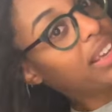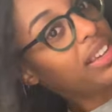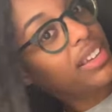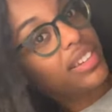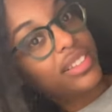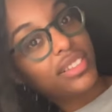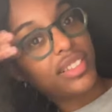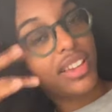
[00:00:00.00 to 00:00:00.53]

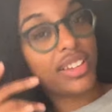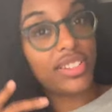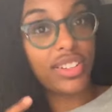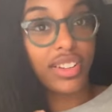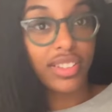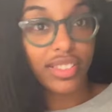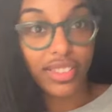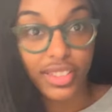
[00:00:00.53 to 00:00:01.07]
Cause as
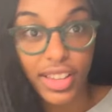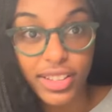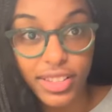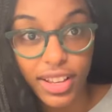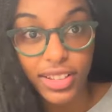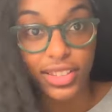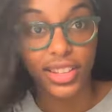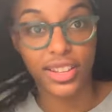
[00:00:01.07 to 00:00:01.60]
y'all, as I
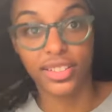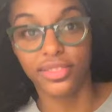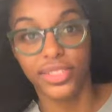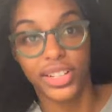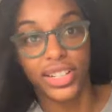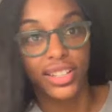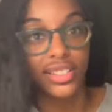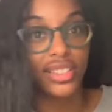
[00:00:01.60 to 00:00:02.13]
said
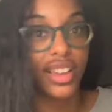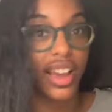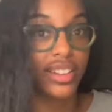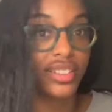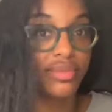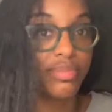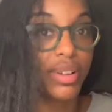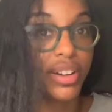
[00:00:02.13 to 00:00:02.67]
already, it's kind
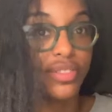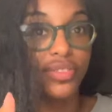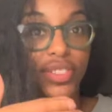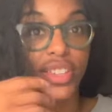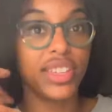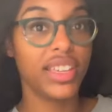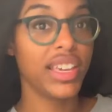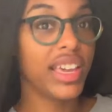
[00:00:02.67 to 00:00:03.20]
of puffy.